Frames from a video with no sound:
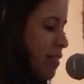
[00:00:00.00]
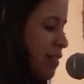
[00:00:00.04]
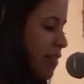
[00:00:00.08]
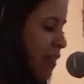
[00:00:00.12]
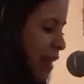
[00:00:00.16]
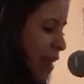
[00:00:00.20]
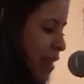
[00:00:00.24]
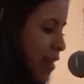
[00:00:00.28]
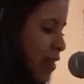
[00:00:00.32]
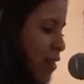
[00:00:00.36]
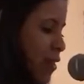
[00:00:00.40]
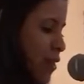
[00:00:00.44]

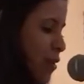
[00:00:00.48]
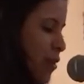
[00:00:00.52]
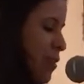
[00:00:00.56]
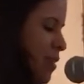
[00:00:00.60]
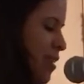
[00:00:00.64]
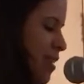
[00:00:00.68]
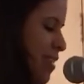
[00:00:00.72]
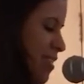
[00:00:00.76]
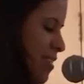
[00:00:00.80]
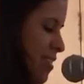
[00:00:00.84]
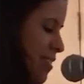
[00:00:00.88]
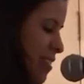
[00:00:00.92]
Thank you.
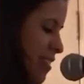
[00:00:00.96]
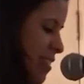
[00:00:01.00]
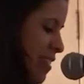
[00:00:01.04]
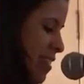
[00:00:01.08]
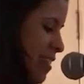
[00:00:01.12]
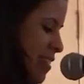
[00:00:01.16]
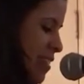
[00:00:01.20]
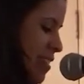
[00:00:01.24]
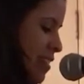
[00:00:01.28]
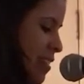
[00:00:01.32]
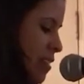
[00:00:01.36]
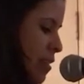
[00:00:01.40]

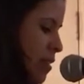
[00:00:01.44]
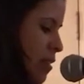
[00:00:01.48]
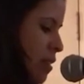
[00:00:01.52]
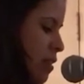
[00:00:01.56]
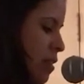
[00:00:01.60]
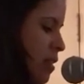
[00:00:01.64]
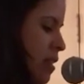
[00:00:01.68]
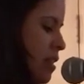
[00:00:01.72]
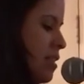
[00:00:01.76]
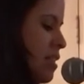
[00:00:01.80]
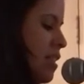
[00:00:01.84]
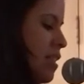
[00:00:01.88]

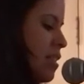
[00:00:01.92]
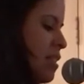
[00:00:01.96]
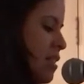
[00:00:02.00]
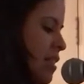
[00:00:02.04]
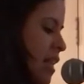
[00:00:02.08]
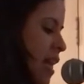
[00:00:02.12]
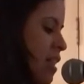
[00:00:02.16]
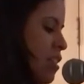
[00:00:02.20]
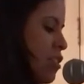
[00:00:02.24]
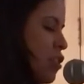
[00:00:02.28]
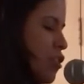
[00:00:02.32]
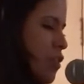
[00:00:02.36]
This is
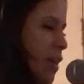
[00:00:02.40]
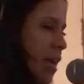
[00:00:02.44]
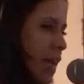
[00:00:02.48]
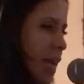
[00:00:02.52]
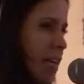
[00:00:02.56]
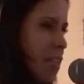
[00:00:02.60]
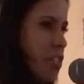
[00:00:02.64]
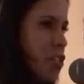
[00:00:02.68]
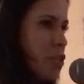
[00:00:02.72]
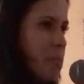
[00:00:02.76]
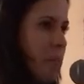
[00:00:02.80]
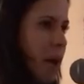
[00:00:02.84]
tender
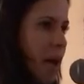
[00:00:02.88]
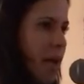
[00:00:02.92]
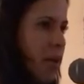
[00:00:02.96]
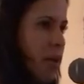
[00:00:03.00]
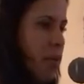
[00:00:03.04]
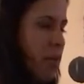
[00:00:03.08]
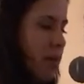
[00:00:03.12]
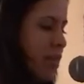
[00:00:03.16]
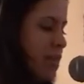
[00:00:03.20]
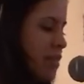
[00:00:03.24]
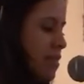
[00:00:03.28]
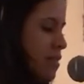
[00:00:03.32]
age
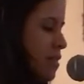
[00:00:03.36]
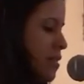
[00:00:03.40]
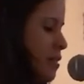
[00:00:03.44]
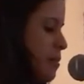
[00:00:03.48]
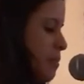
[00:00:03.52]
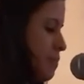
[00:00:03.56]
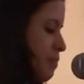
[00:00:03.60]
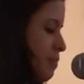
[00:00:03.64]
migrants.